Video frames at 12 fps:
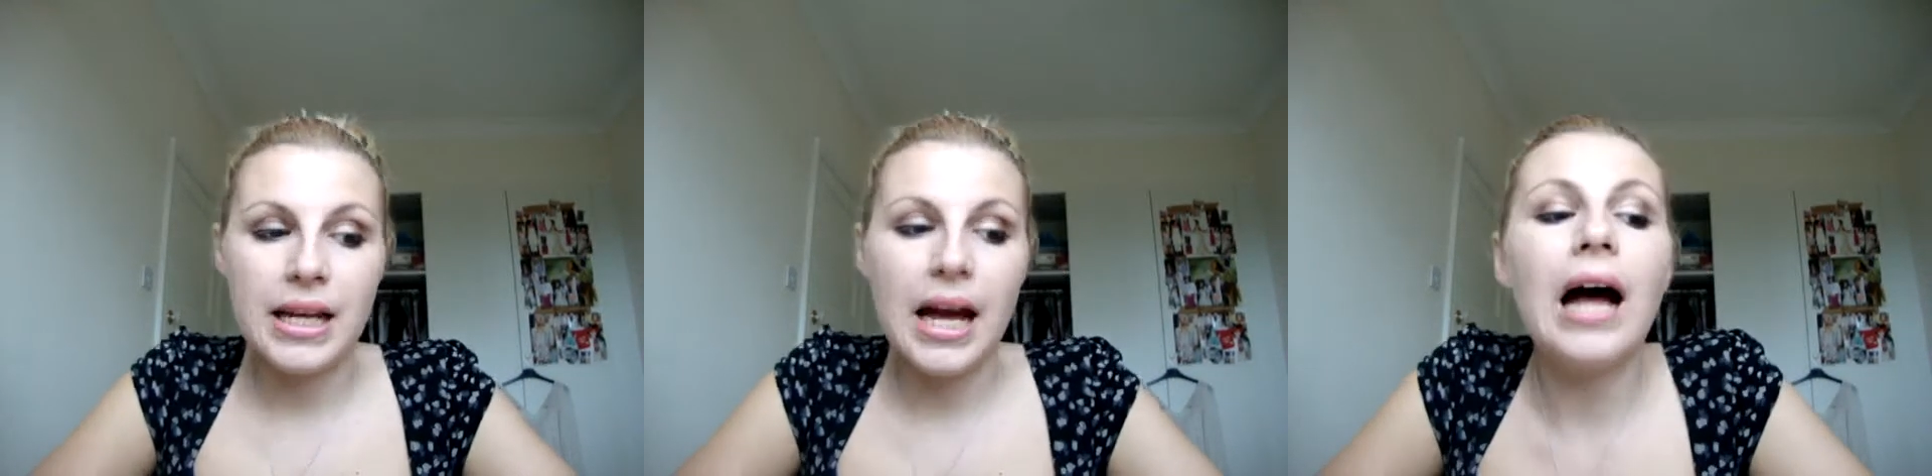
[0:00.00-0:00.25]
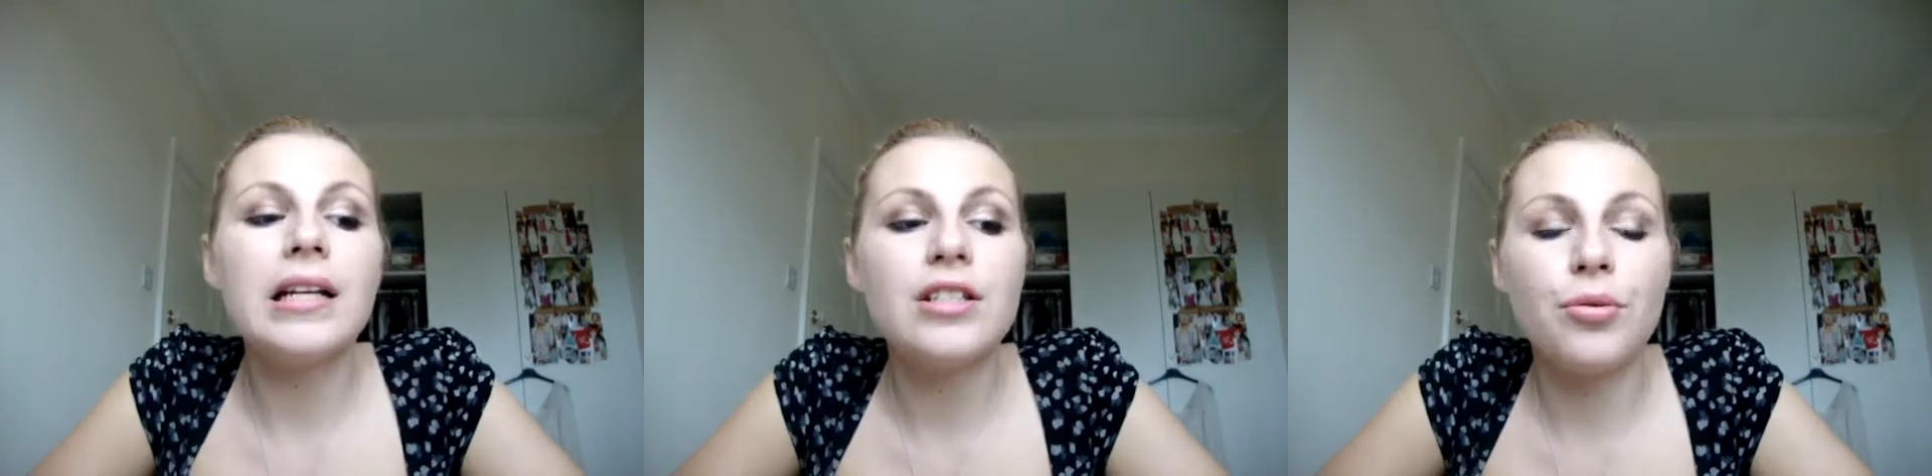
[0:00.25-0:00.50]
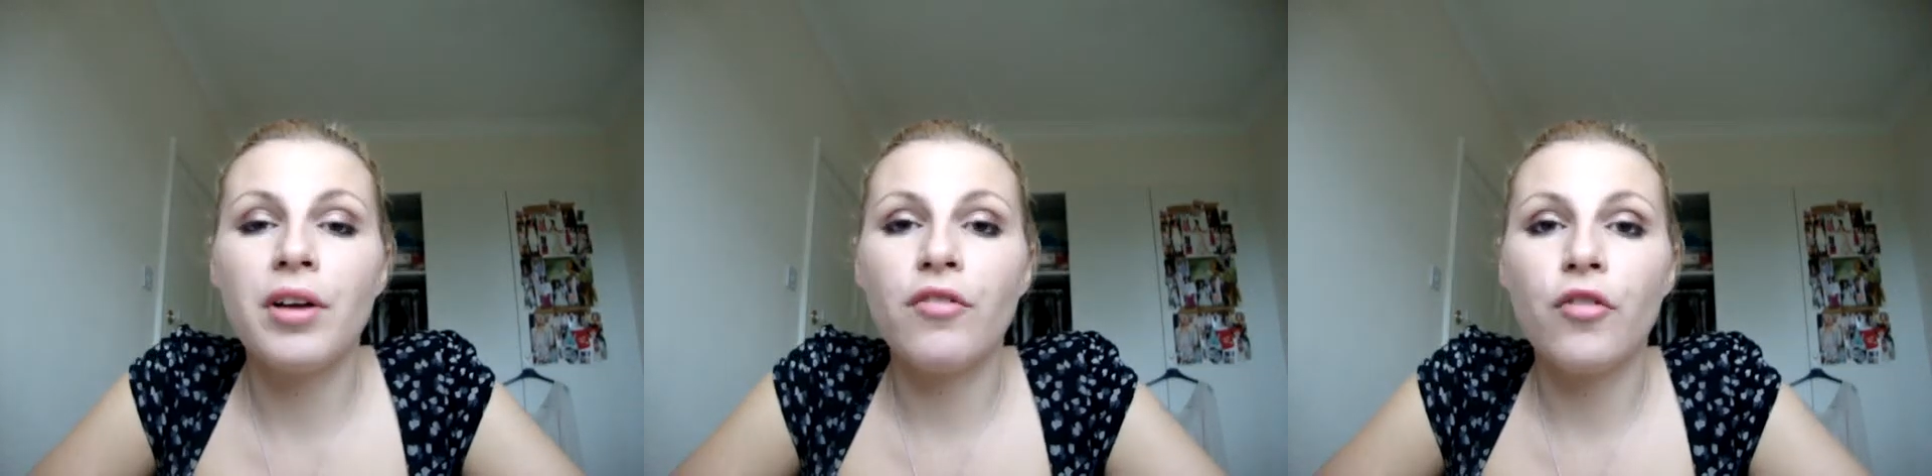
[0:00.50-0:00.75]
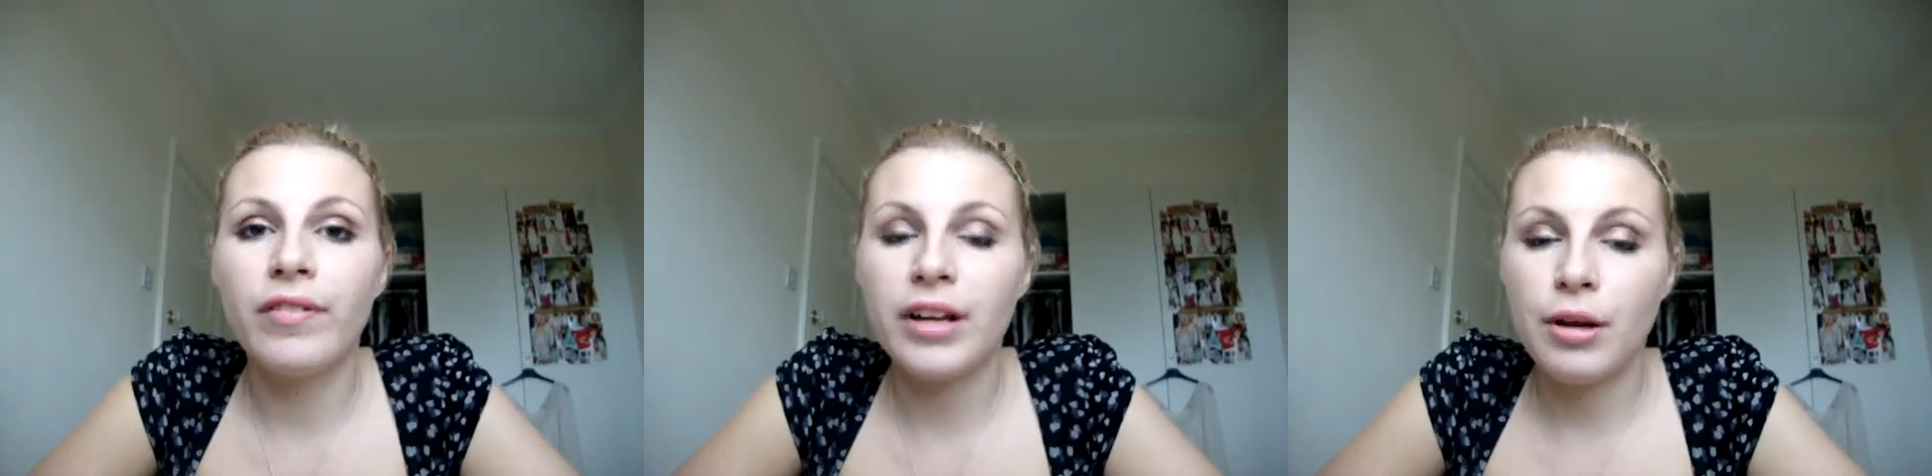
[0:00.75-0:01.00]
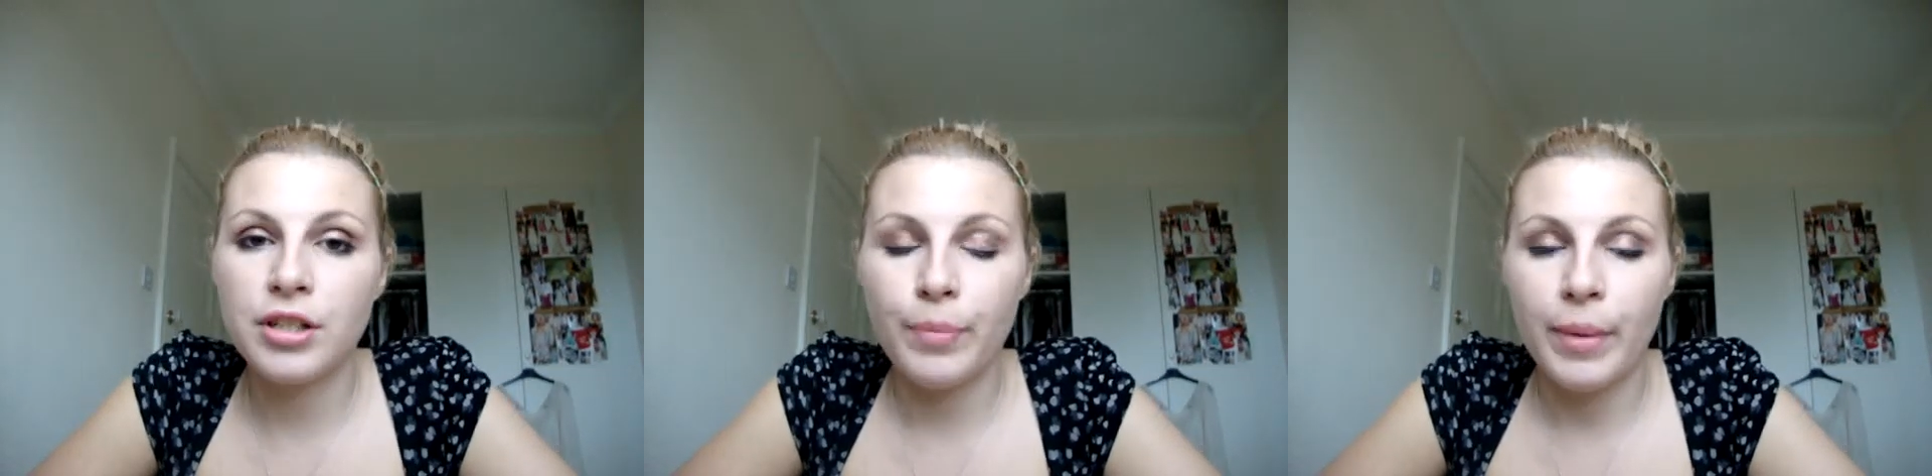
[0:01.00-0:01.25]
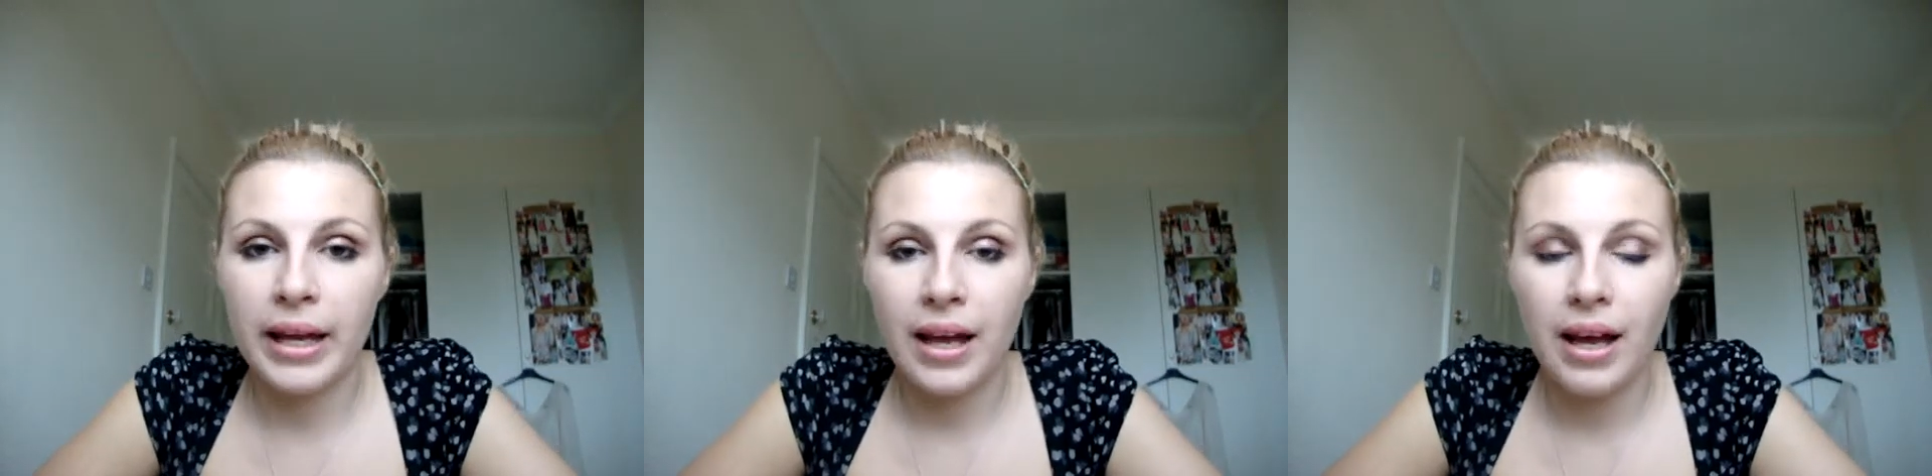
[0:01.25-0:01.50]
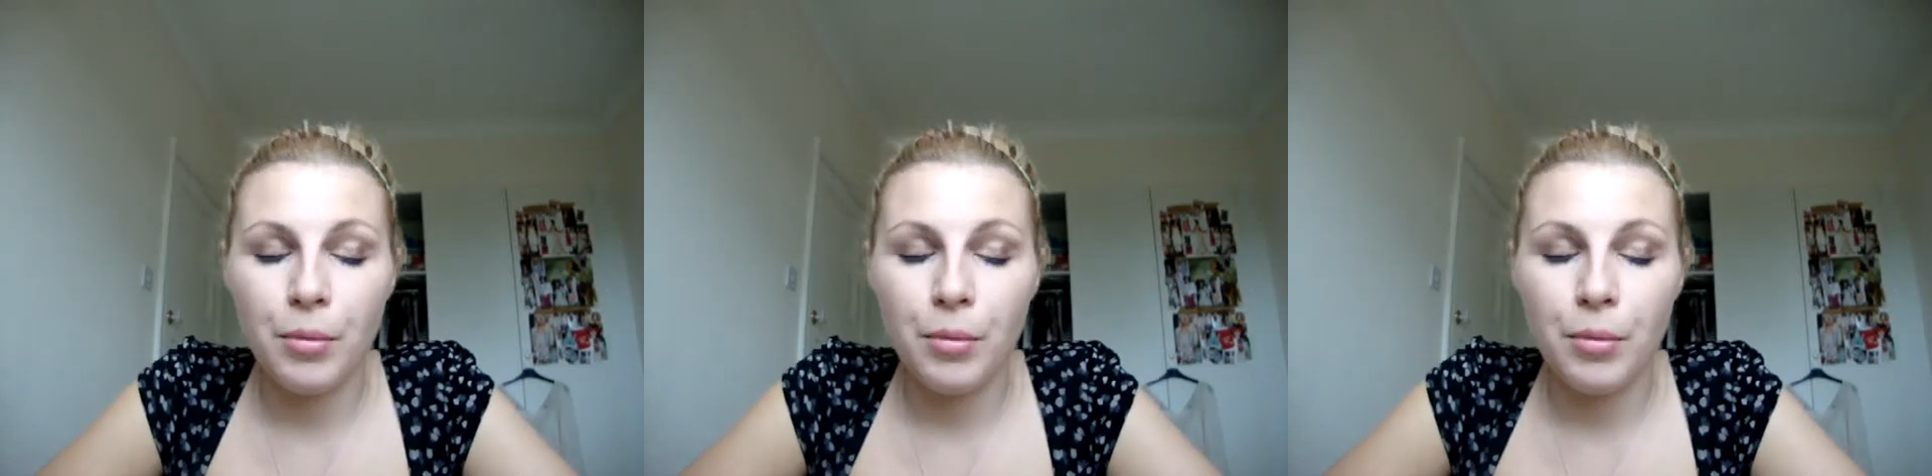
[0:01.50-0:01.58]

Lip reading: and 3 or 4 videos to make.